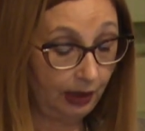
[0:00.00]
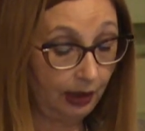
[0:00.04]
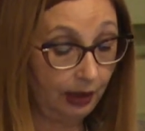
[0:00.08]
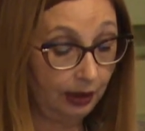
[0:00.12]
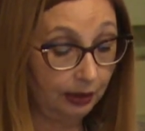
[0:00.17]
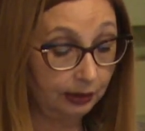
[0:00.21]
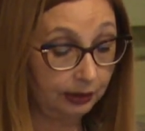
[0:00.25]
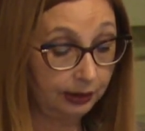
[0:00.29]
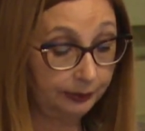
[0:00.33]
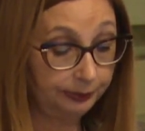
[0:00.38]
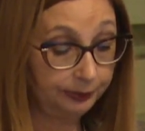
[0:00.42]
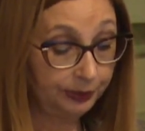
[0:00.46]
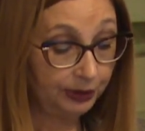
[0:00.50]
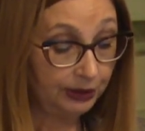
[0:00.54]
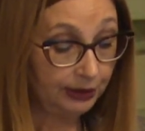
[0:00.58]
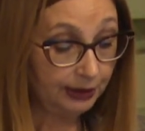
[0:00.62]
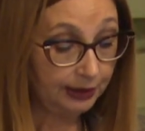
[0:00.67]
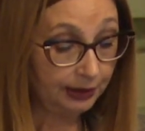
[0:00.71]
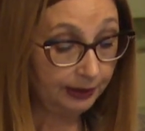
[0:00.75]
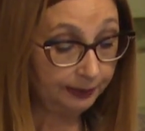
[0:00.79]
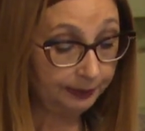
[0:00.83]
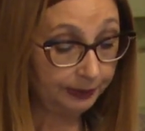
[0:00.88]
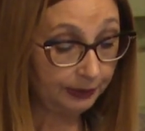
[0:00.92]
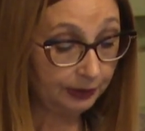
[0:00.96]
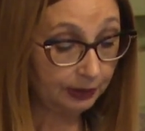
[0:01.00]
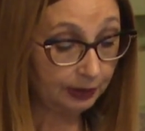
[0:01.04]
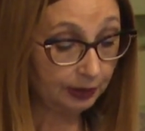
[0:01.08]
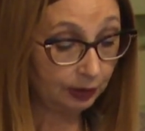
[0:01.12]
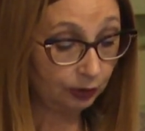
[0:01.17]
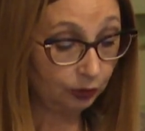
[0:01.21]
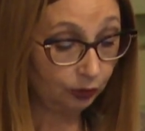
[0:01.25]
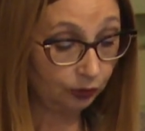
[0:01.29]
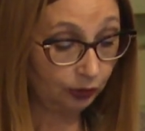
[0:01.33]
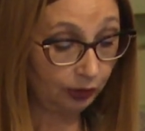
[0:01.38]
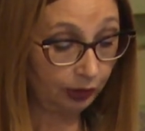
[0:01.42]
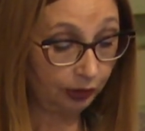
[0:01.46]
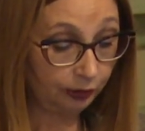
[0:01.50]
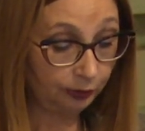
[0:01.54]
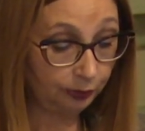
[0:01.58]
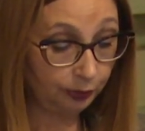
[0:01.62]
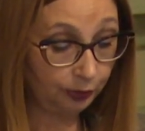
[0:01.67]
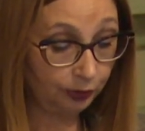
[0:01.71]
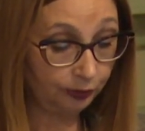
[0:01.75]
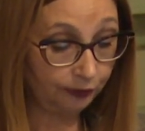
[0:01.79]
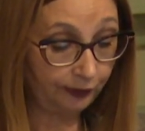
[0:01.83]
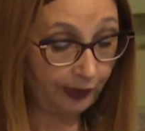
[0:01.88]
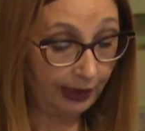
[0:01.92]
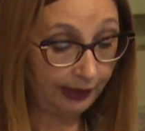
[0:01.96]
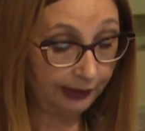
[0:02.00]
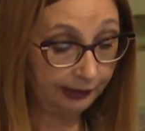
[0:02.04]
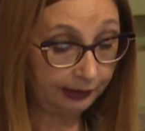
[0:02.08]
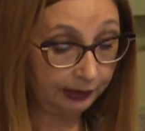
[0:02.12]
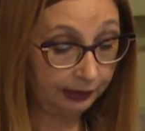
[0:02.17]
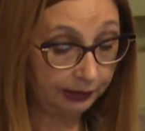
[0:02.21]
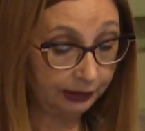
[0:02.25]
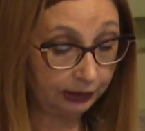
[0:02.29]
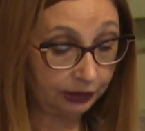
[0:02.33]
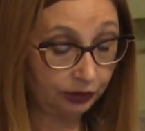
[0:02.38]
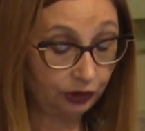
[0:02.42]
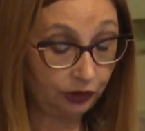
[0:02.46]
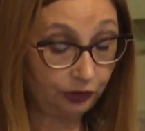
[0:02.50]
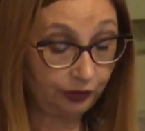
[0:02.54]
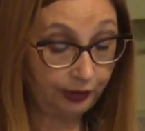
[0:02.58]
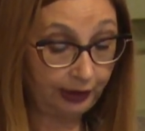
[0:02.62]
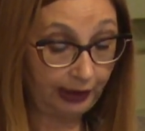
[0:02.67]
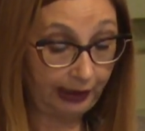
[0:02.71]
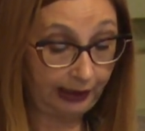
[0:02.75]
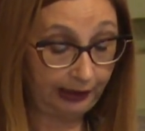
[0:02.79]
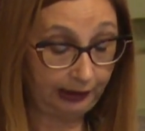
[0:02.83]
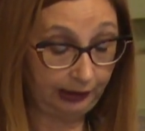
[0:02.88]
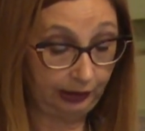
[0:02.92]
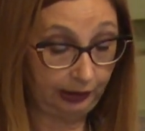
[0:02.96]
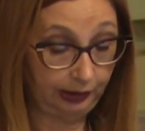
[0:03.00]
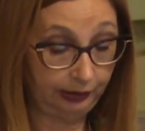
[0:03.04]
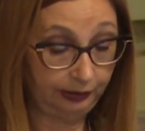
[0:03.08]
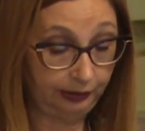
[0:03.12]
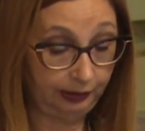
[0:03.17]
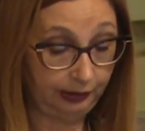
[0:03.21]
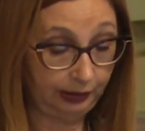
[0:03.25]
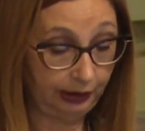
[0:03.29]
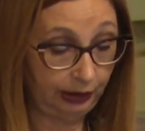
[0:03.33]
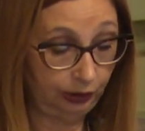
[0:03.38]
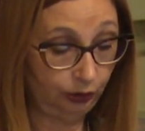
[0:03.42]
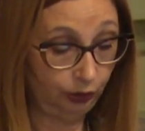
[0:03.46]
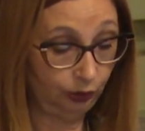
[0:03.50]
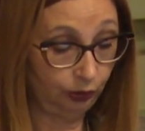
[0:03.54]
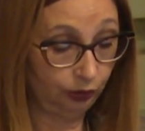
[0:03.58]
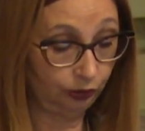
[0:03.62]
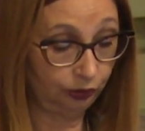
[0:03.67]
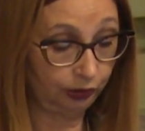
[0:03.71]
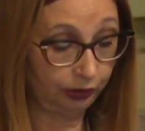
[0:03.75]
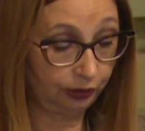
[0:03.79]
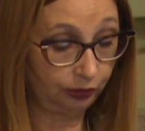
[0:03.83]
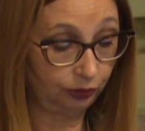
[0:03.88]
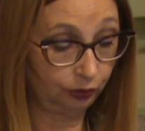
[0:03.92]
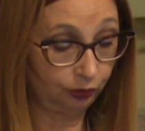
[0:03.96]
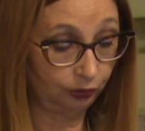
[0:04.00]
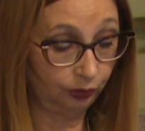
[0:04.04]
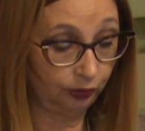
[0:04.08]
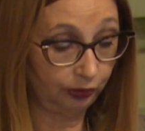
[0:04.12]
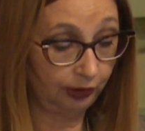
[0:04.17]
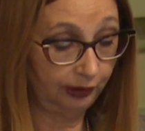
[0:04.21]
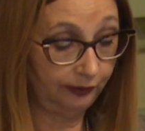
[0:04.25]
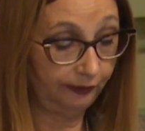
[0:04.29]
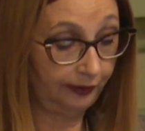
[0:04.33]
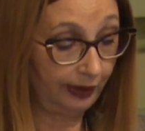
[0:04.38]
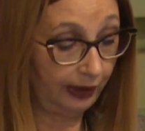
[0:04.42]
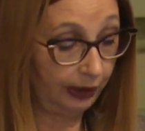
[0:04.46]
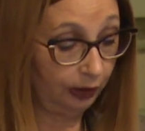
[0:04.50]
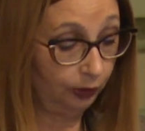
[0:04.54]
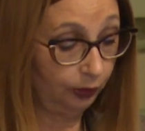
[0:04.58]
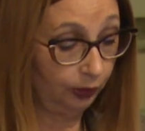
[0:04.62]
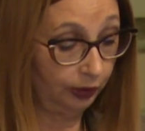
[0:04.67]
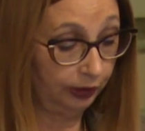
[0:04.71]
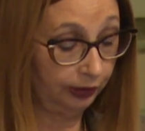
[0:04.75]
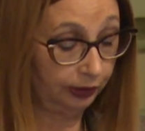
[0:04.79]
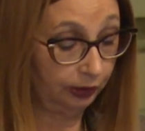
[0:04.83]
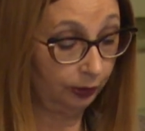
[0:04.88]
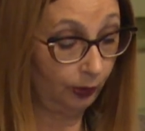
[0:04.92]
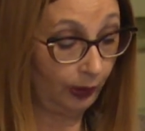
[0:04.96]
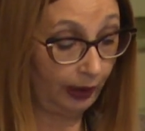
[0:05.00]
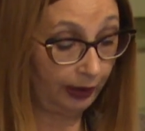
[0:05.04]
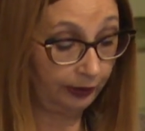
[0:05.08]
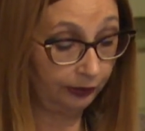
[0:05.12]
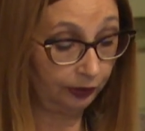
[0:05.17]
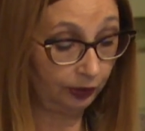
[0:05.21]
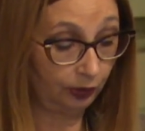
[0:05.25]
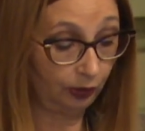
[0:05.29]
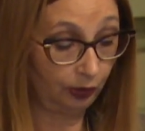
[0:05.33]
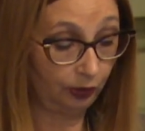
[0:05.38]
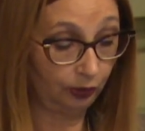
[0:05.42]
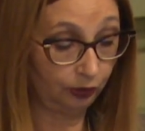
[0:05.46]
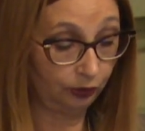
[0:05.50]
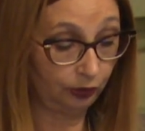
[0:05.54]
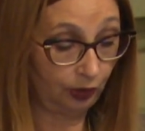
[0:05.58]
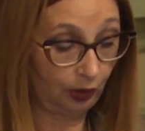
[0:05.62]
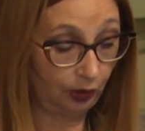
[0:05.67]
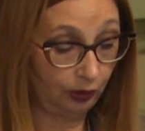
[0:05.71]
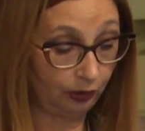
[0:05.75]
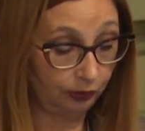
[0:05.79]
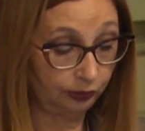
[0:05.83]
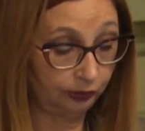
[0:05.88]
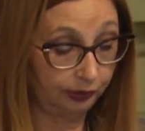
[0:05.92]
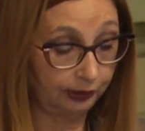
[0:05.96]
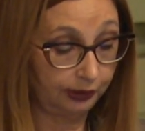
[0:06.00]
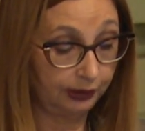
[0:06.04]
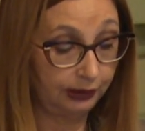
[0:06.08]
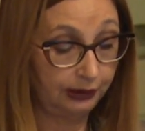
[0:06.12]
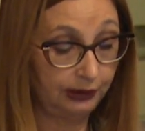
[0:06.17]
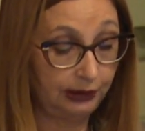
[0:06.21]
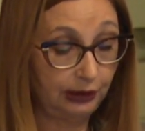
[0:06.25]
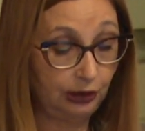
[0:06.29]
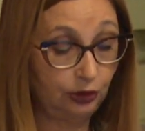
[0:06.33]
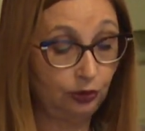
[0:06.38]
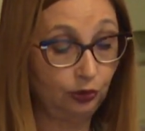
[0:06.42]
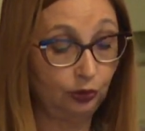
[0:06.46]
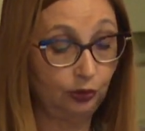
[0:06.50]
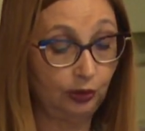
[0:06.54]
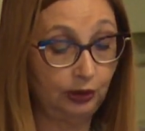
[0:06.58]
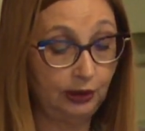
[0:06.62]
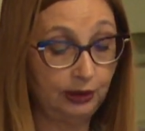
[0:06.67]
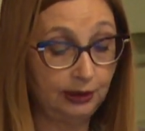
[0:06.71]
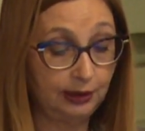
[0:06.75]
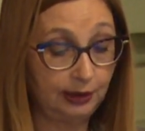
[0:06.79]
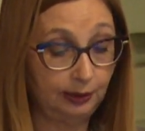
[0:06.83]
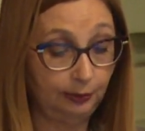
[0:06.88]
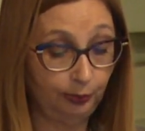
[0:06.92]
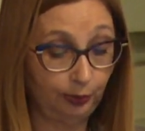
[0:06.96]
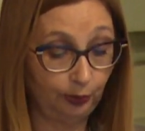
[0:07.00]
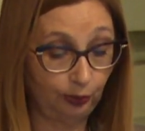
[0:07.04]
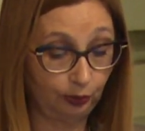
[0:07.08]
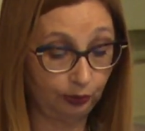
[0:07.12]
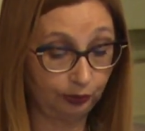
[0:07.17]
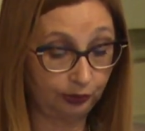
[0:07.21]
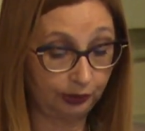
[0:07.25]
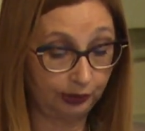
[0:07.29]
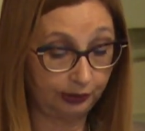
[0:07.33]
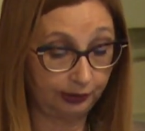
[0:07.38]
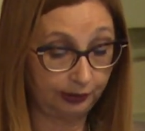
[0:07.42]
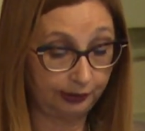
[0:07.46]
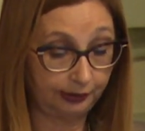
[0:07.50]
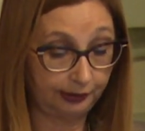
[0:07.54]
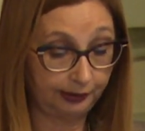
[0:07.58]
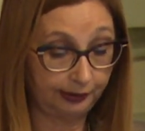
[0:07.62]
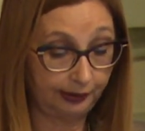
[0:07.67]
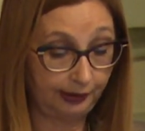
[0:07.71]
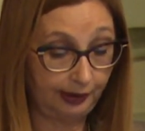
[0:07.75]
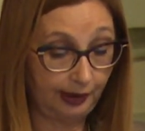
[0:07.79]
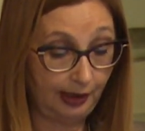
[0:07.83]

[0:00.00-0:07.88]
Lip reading: The principles do not provide a criterion in order to evaluate whether or not an issue is important,